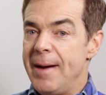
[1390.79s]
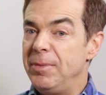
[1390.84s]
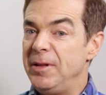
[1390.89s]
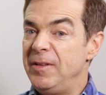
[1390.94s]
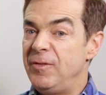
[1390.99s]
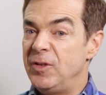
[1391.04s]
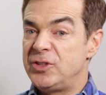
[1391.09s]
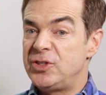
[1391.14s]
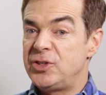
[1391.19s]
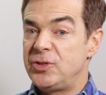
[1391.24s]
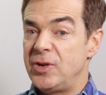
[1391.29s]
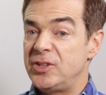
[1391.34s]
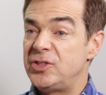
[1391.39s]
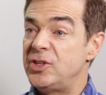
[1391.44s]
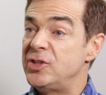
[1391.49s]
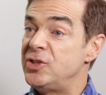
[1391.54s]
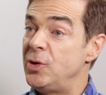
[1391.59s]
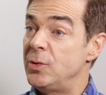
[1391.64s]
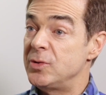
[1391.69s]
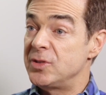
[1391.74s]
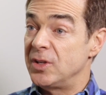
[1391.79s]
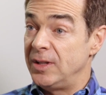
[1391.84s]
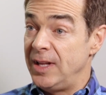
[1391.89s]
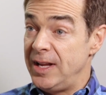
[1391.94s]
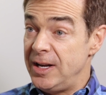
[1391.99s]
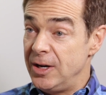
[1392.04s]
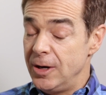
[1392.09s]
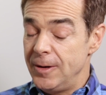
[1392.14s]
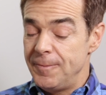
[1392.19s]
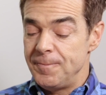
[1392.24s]
I believe it stretches you as a
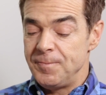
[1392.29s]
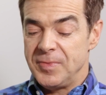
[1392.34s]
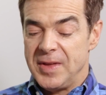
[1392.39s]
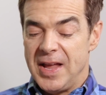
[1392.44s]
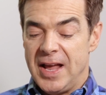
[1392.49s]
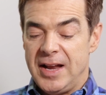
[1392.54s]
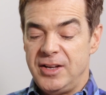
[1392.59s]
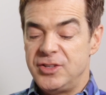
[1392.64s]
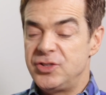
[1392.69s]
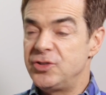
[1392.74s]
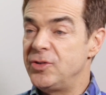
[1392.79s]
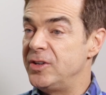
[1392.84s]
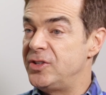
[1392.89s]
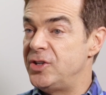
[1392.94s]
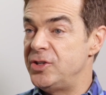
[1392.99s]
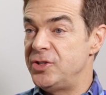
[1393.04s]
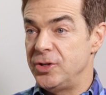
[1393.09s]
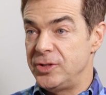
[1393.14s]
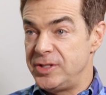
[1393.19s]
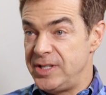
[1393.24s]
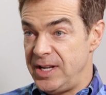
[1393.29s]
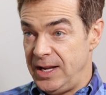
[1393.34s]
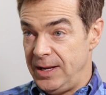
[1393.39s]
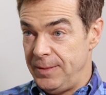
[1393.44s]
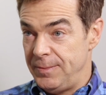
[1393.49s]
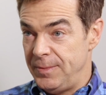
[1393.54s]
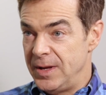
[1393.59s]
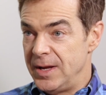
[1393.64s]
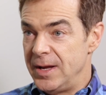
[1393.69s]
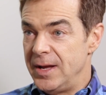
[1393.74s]
leader and it stretches your
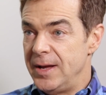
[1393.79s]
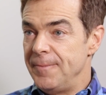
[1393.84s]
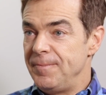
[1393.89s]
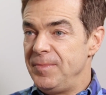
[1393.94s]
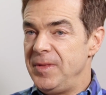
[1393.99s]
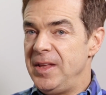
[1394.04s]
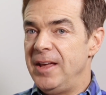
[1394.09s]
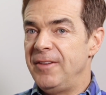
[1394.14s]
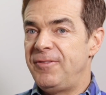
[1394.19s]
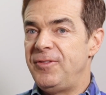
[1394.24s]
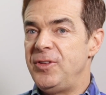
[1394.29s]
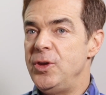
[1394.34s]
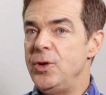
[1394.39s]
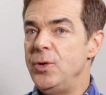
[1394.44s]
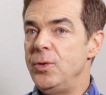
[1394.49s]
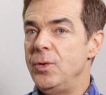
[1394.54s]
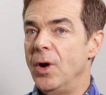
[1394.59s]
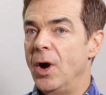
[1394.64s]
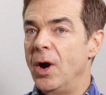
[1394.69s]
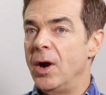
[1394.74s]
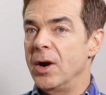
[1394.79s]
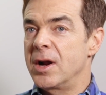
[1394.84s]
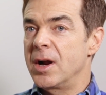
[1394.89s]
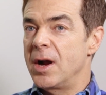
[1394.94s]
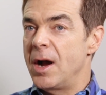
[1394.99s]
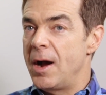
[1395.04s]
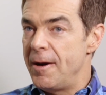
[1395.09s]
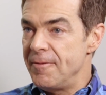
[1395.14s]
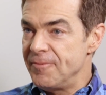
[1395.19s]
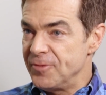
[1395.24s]
team. If you are
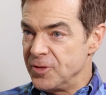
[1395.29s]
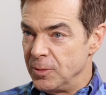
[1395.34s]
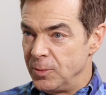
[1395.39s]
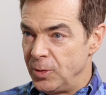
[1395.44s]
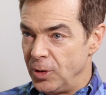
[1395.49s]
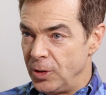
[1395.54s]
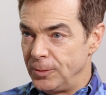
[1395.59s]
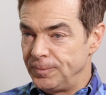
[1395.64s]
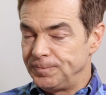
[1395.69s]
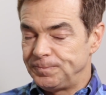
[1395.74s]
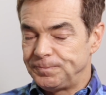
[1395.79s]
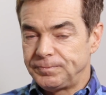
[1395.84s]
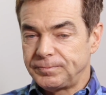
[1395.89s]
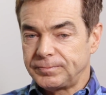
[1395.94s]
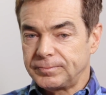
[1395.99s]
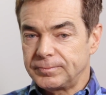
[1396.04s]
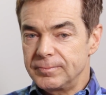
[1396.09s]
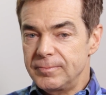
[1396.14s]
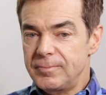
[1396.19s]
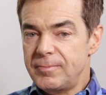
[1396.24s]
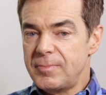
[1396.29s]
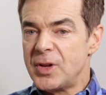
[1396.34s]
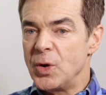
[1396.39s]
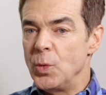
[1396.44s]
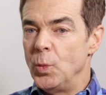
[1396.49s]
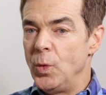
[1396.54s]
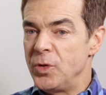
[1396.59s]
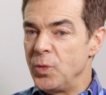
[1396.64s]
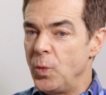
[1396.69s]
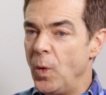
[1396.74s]
comfortable
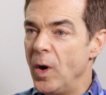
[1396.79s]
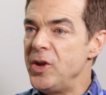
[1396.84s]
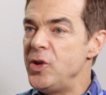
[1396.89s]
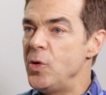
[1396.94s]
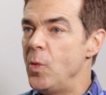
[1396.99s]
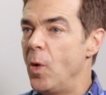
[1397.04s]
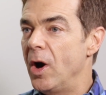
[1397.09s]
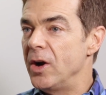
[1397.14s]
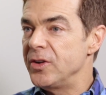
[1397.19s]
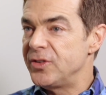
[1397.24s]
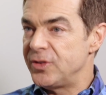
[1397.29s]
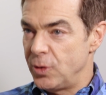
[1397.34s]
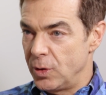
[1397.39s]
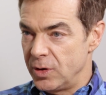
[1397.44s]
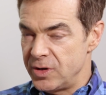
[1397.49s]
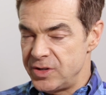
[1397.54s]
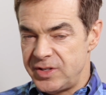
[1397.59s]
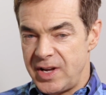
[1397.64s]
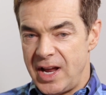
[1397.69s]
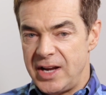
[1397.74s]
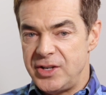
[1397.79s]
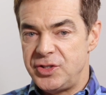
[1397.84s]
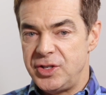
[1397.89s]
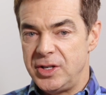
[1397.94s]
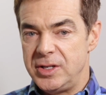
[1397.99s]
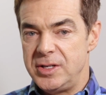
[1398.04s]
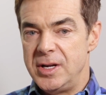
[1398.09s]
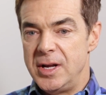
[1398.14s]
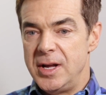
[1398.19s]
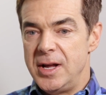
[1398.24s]
with where you are as an
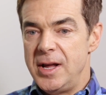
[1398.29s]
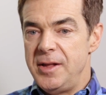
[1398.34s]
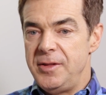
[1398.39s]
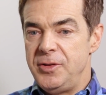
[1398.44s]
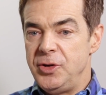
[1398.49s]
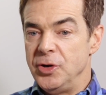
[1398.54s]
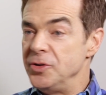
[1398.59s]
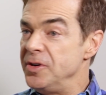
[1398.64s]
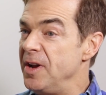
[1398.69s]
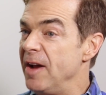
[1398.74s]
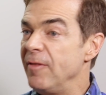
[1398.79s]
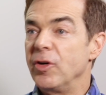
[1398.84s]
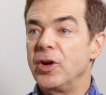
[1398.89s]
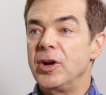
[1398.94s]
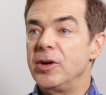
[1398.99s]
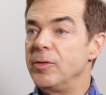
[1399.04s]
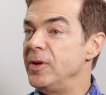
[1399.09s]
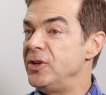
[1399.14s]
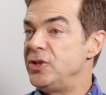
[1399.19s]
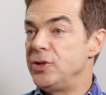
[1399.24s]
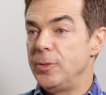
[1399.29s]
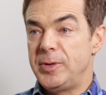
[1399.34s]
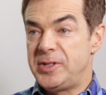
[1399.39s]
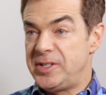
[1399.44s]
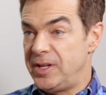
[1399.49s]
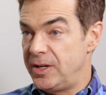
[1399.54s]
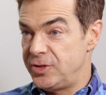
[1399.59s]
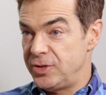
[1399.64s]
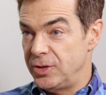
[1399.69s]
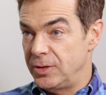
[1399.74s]
organization, you're never going to reach your
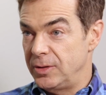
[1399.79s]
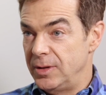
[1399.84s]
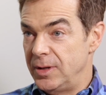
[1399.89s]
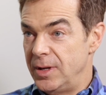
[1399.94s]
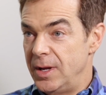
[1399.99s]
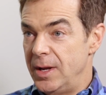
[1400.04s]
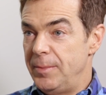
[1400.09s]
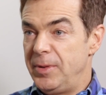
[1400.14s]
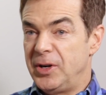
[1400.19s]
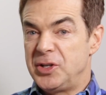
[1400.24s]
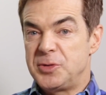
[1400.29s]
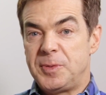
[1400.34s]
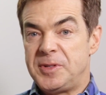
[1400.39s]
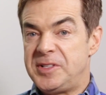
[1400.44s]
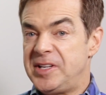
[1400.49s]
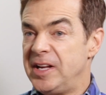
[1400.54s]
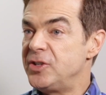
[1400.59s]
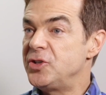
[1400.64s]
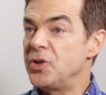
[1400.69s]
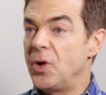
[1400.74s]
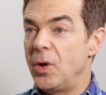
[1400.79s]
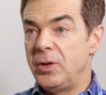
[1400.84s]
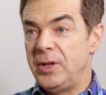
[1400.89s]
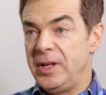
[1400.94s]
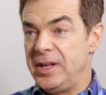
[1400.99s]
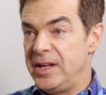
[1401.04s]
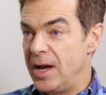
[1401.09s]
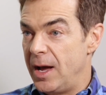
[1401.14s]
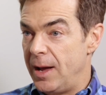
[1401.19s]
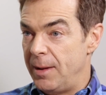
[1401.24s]
potential. Because potential
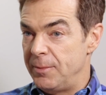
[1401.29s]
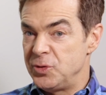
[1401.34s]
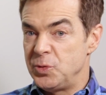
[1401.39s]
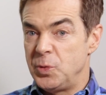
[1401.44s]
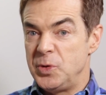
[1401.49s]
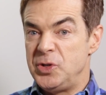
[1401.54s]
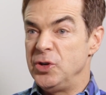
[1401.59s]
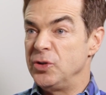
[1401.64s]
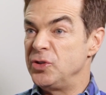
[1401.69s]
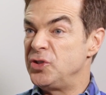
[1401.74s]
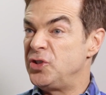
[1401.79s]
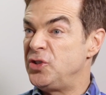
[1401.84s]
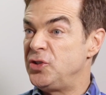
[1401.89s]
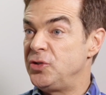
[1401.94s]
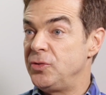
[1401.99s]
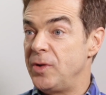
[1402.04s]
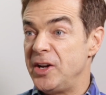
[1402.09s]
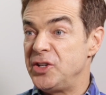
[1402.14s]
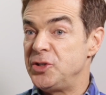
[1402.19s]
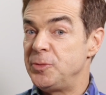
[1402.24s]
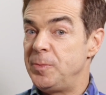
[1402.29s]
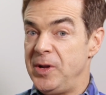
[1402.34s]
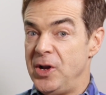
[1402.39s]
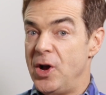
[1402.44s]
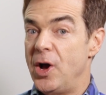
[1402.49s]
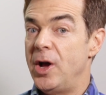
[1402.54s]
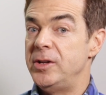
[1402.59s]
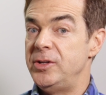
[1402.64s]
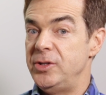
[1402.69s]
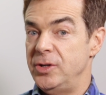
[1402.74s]
only comes when you're stretched
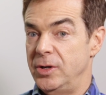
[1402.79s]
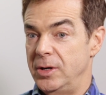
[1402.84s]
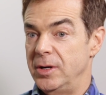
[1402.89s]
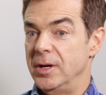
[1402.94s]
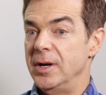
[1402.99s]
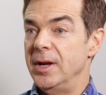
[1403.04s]
beyond